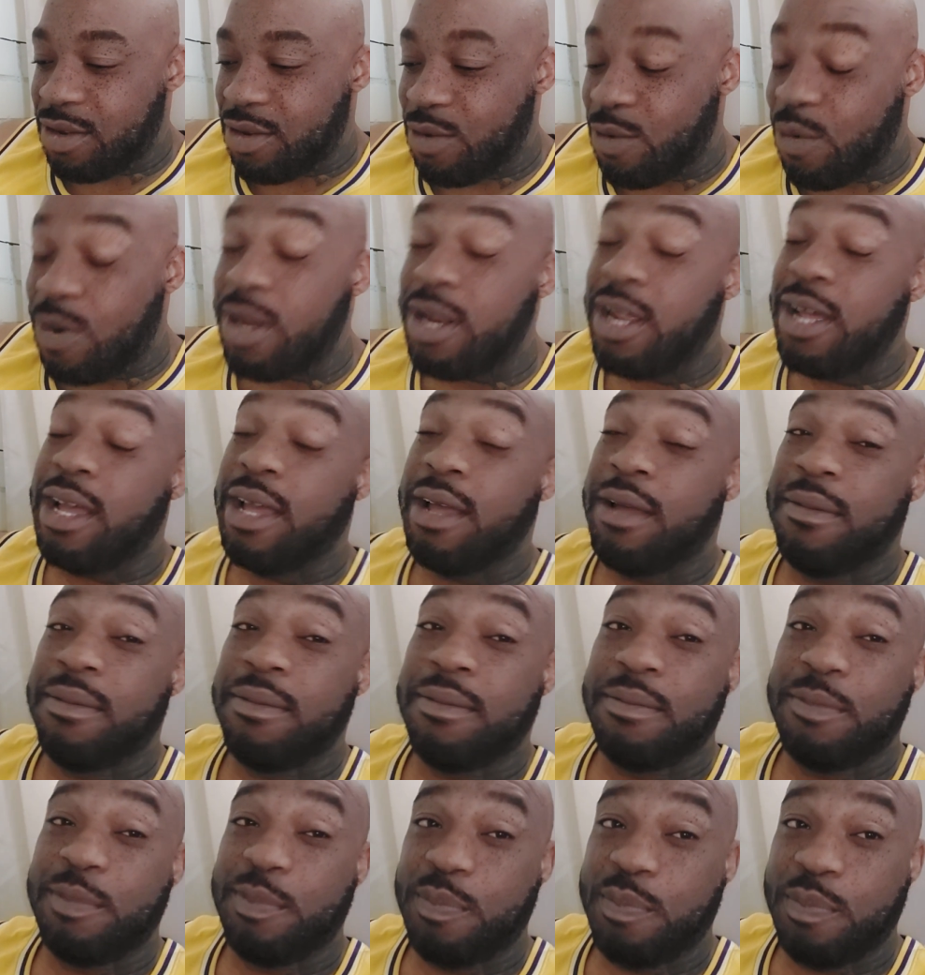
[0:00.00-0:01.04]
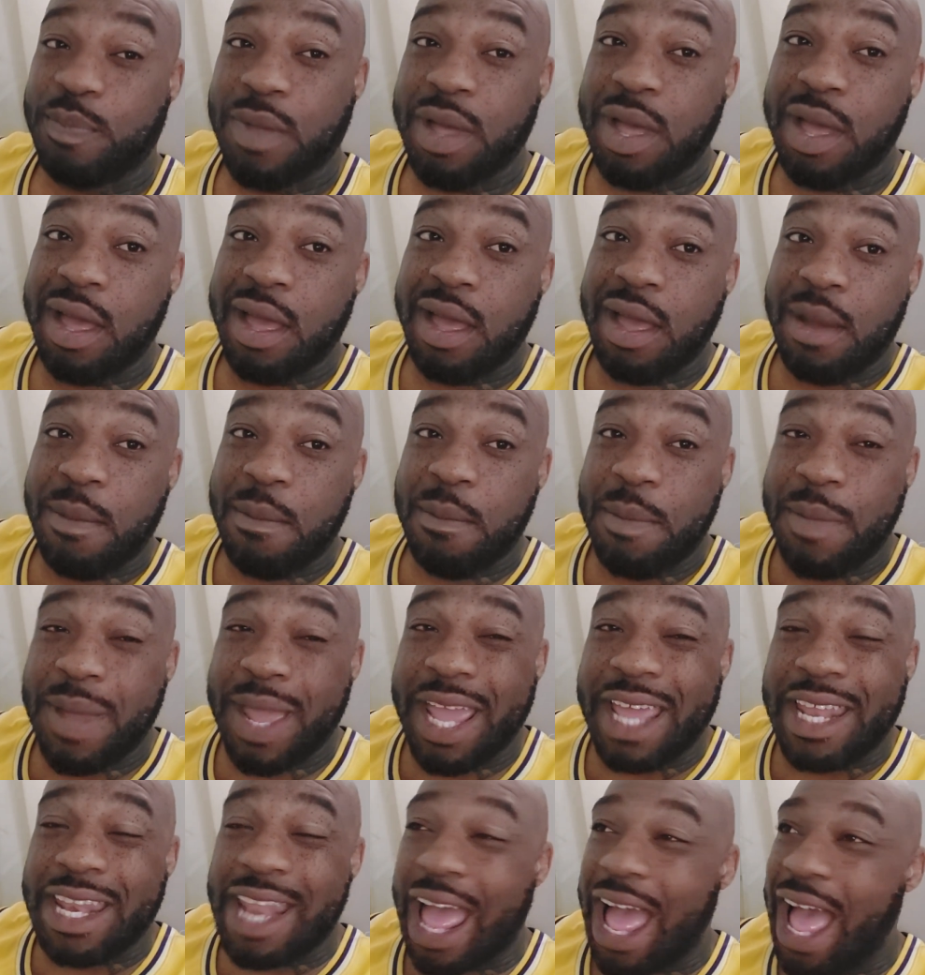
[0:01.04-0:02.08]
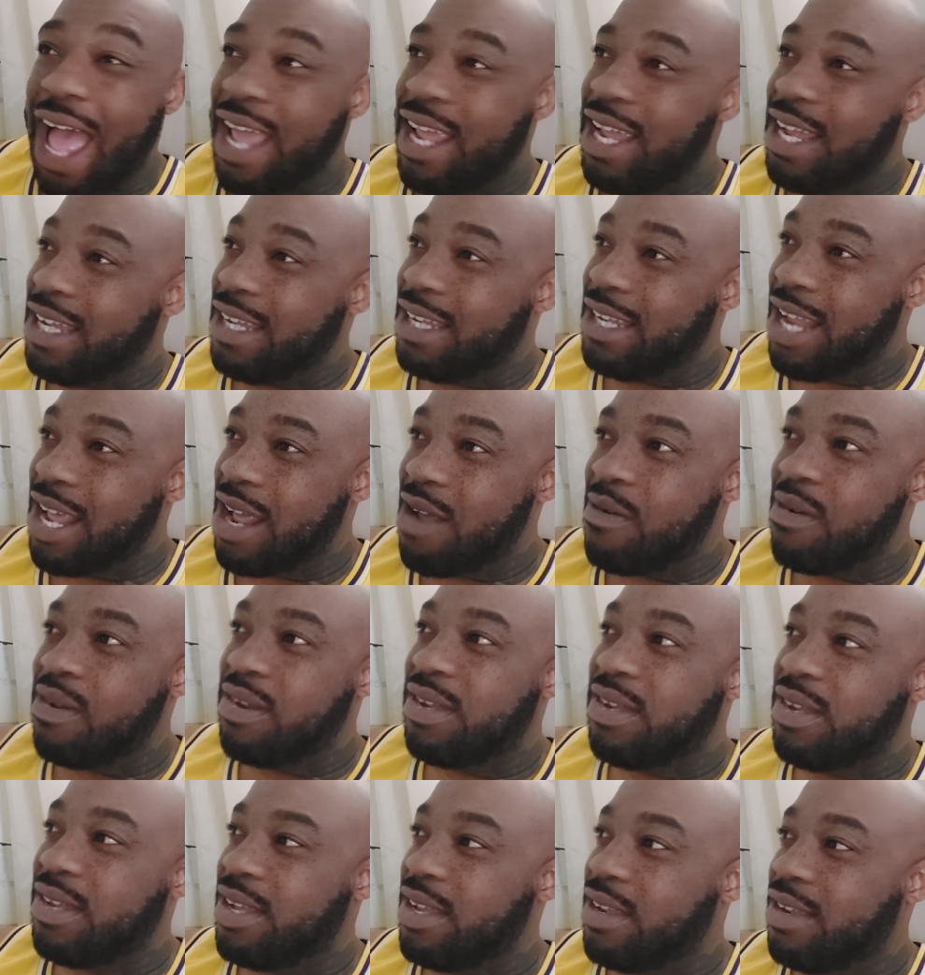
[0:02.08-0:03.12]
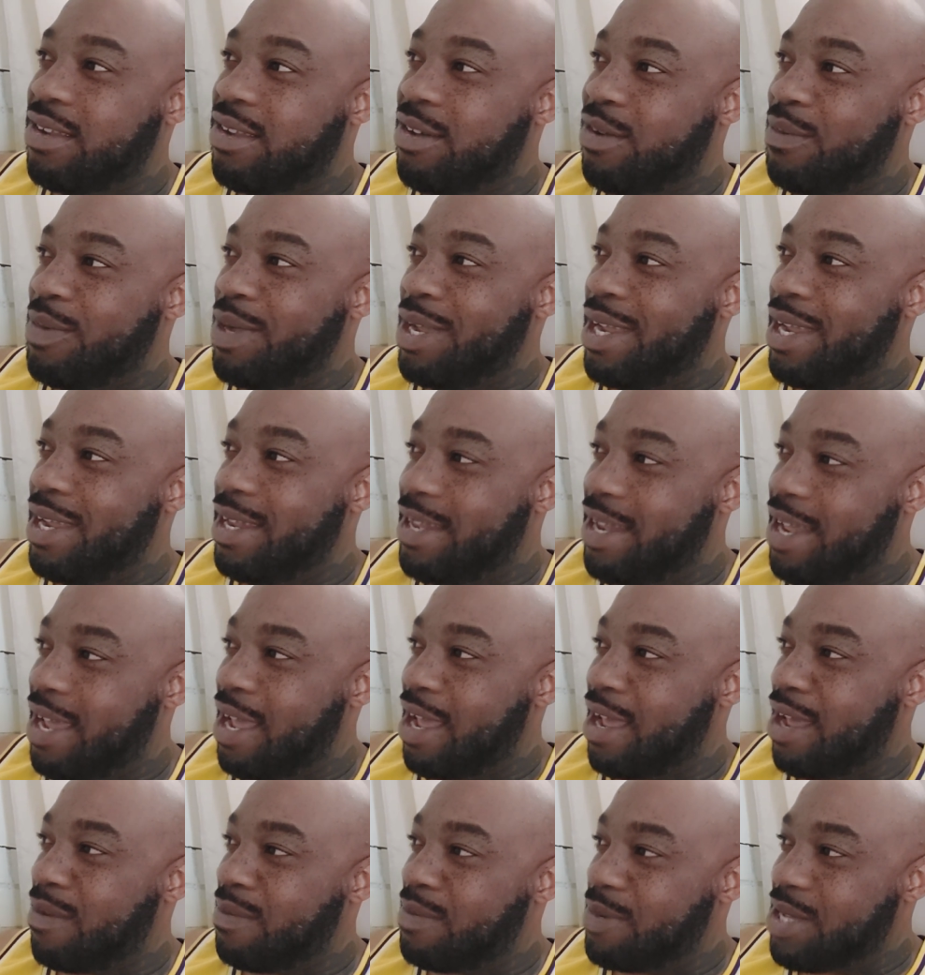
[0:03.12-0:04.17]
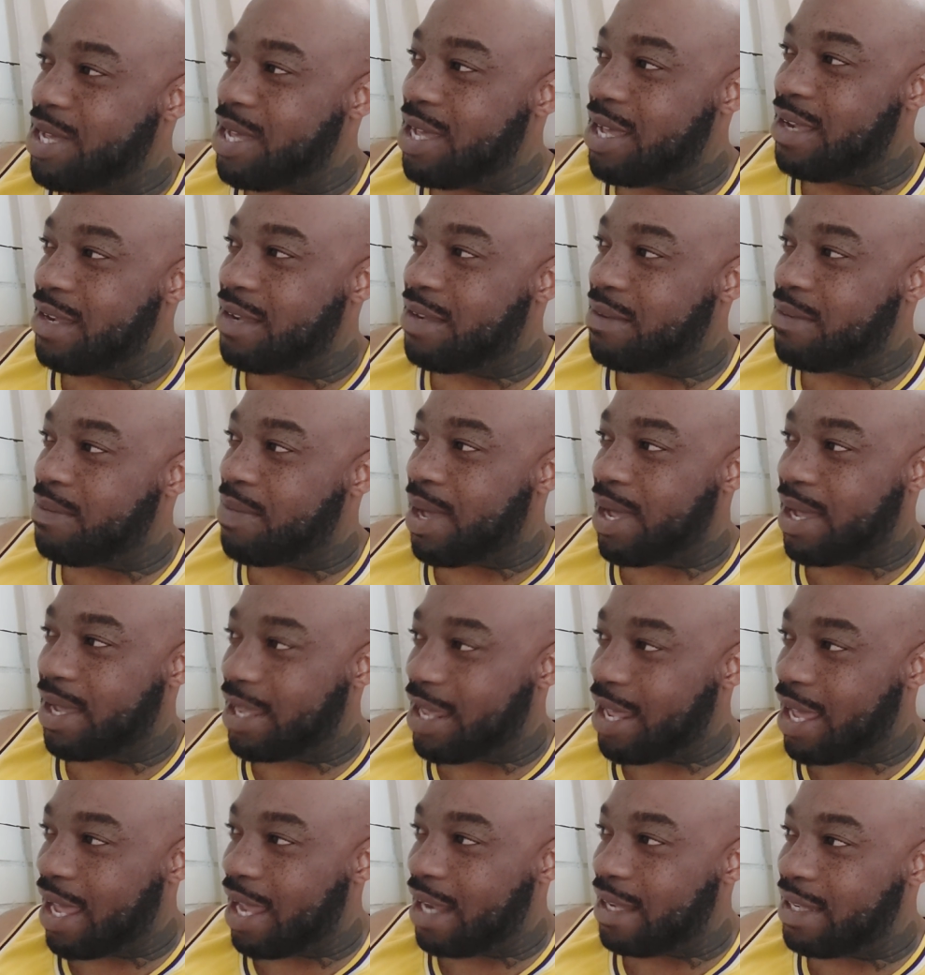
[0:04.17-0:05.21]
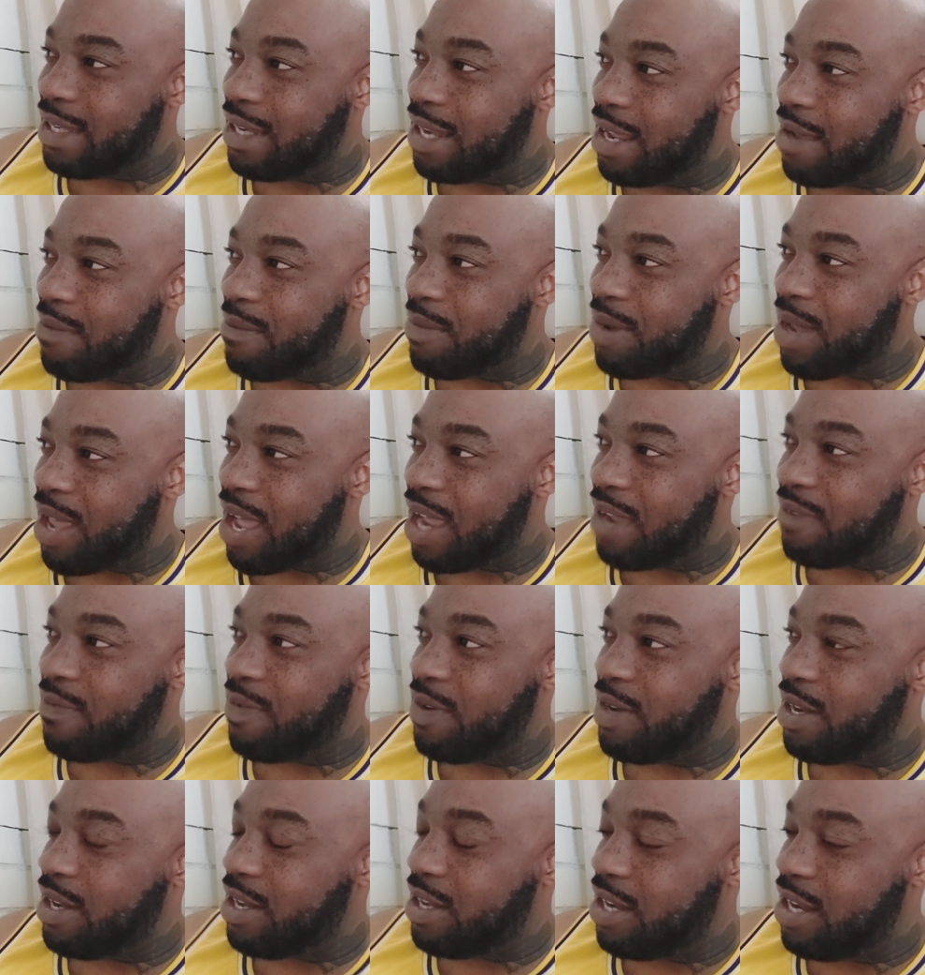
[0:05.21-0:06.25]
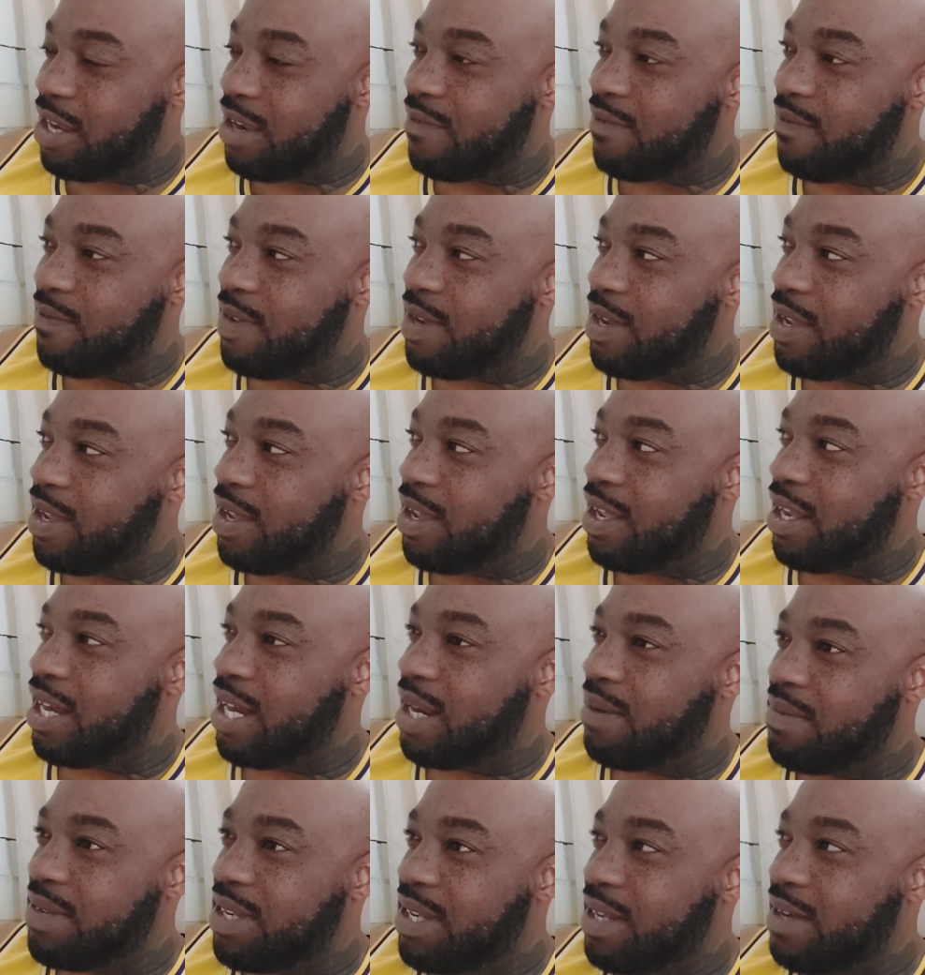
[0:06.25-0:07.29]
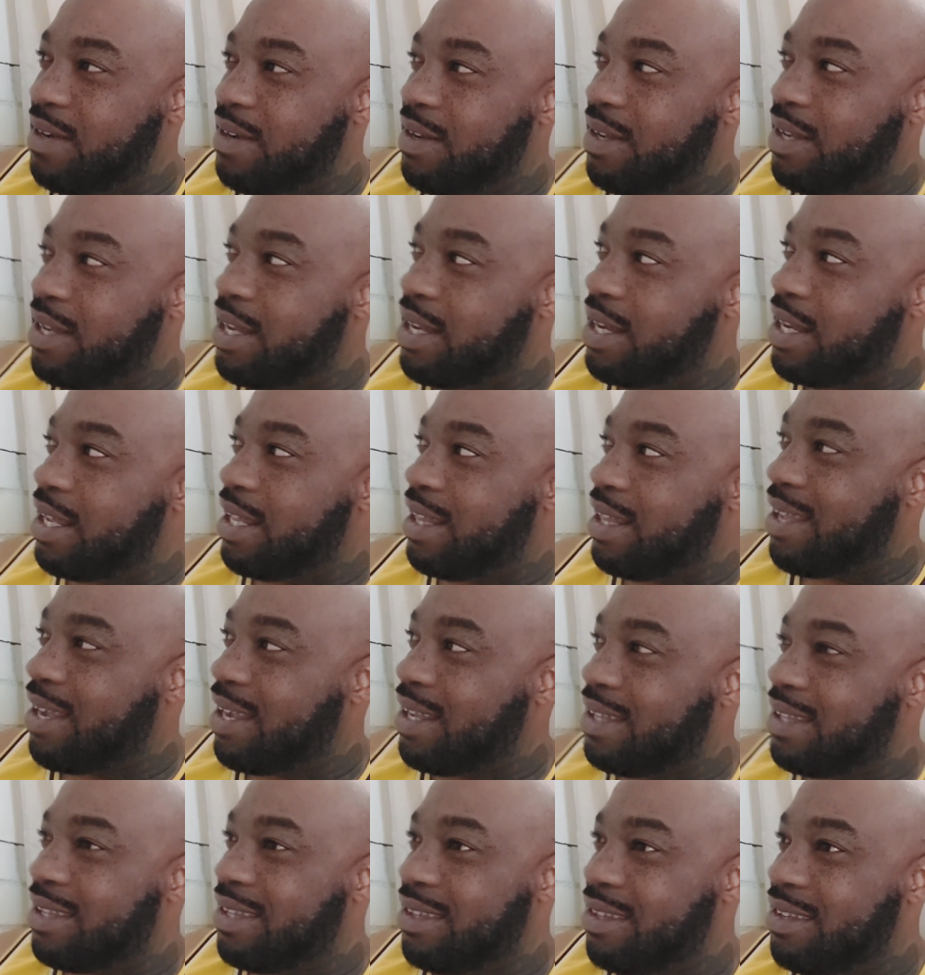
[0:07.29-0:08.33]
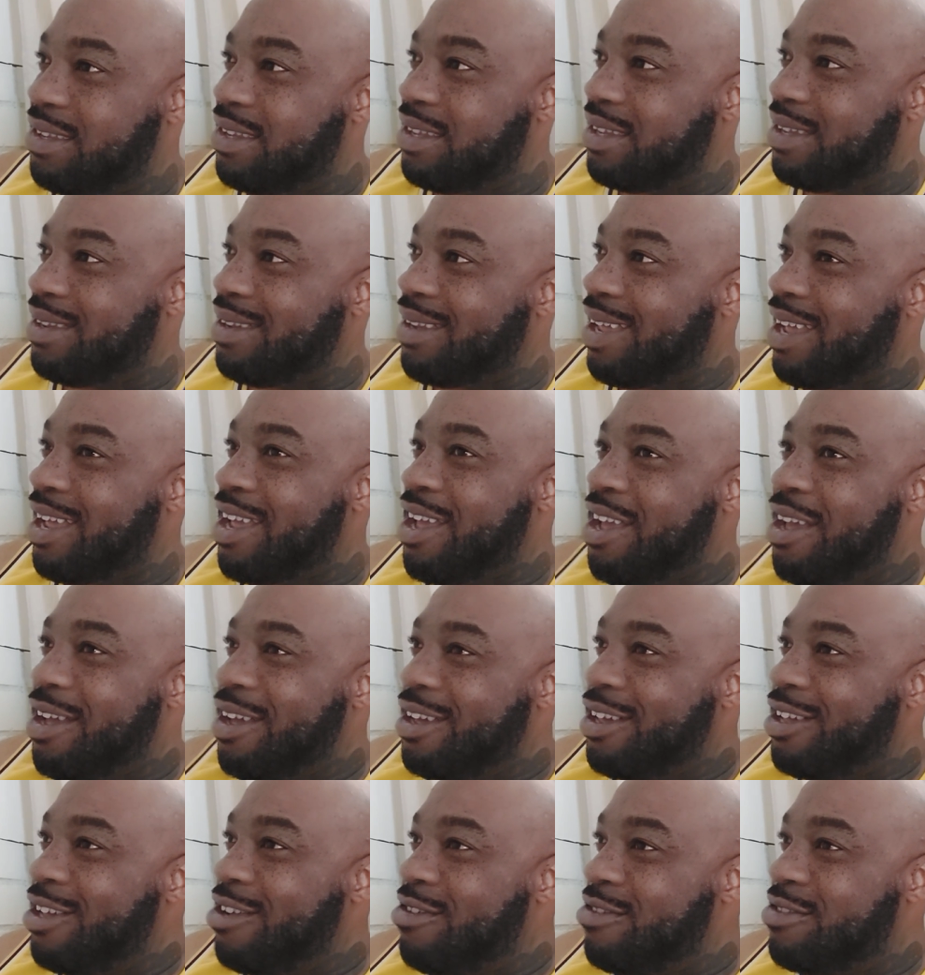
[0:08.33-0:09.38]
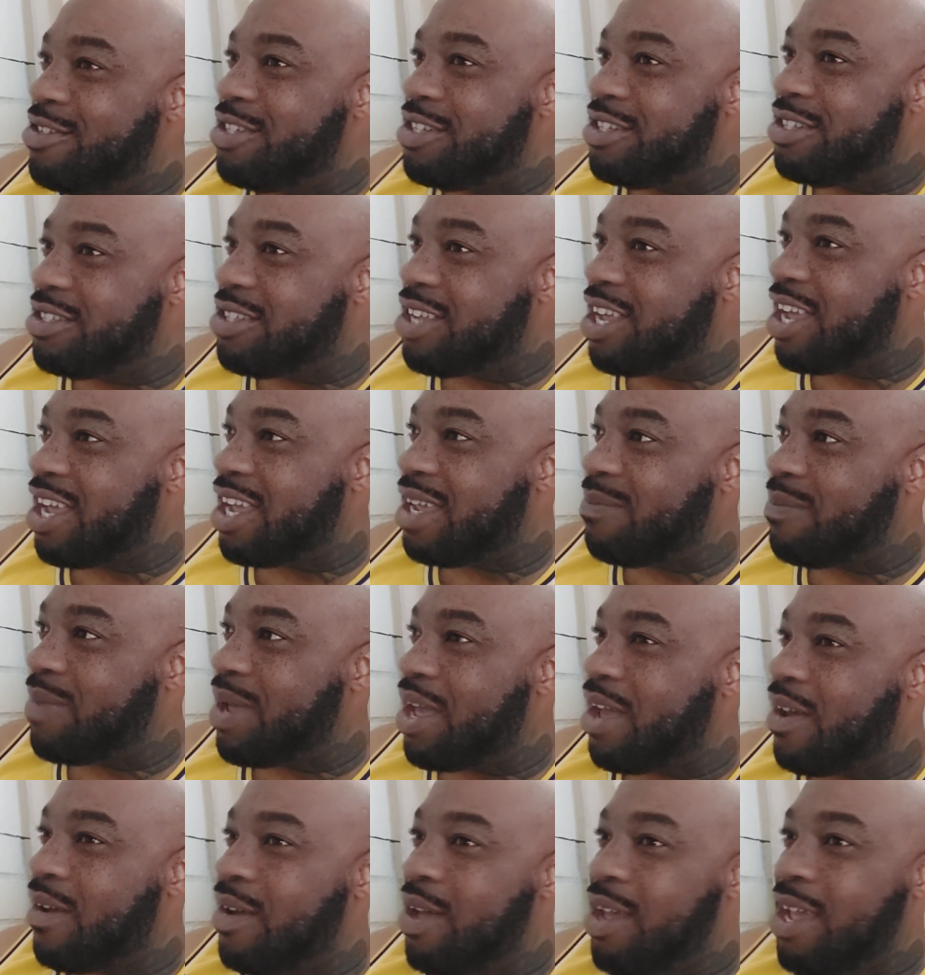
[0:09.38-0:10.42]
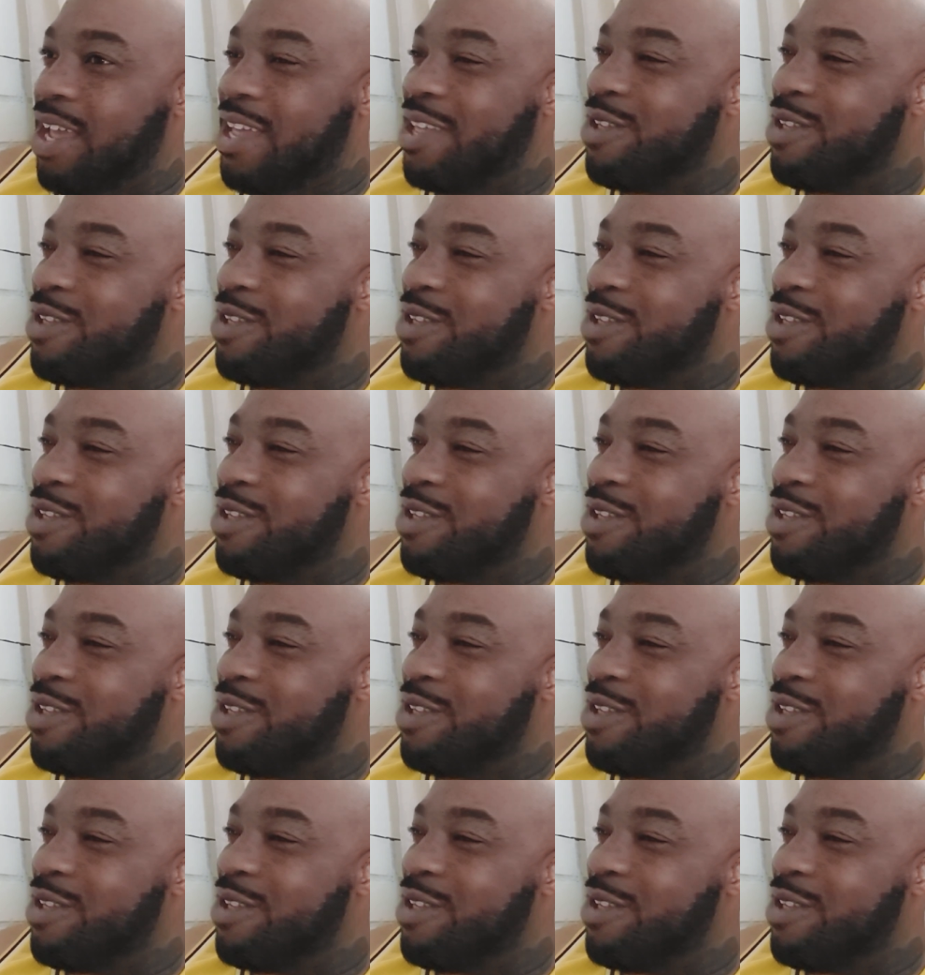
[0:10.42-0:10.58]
What up? Man, I never seen so many damn guns in my goddamn life in a damn video. And I'm sitting there looking like this nigga like, you just came out.